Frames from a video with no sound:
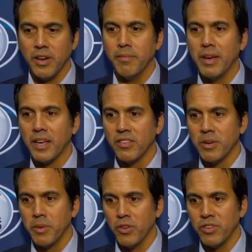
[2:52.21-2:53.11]
making
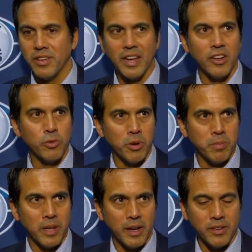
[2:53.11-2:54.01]
some of those intangible
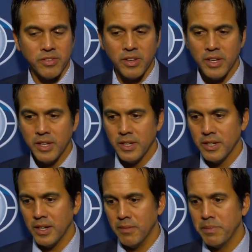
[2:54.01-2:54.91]
plays,
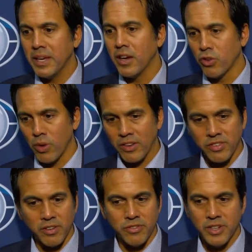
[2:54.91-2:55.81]
being
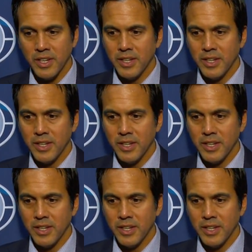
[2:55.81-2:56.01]
aggressive.